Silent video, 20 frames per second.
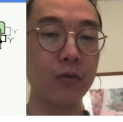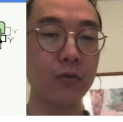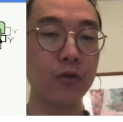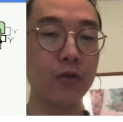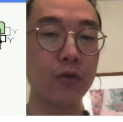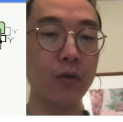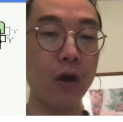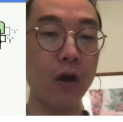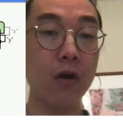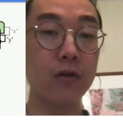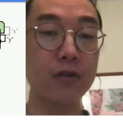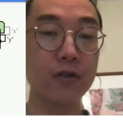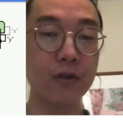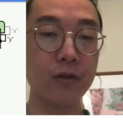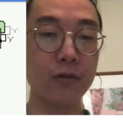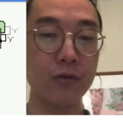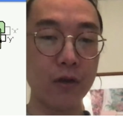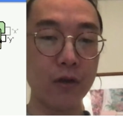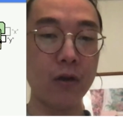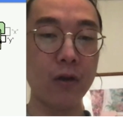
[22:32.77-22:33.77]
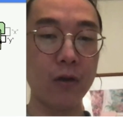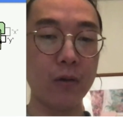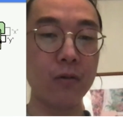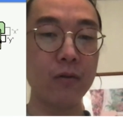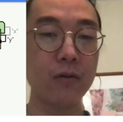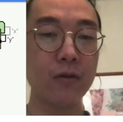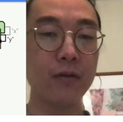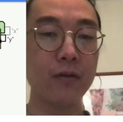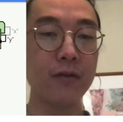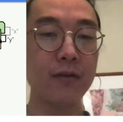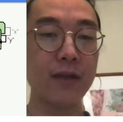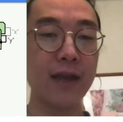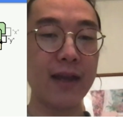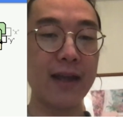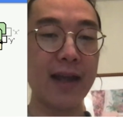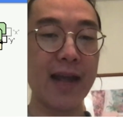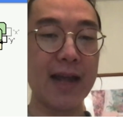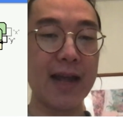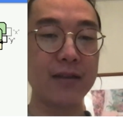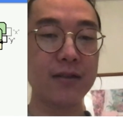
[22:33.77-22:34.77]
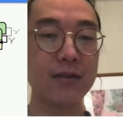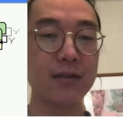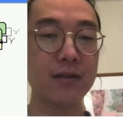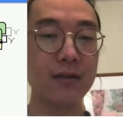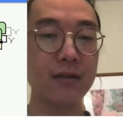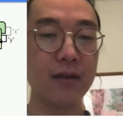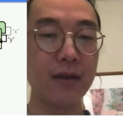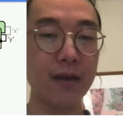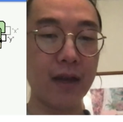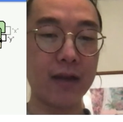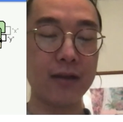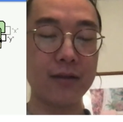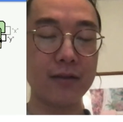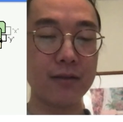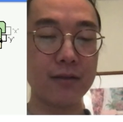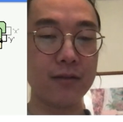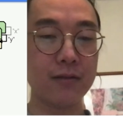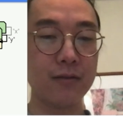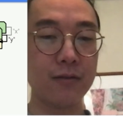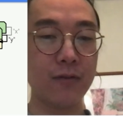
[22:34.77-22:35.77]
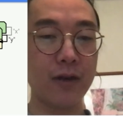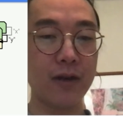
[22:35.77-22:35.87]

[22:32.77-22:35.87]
you also know that it has x, right?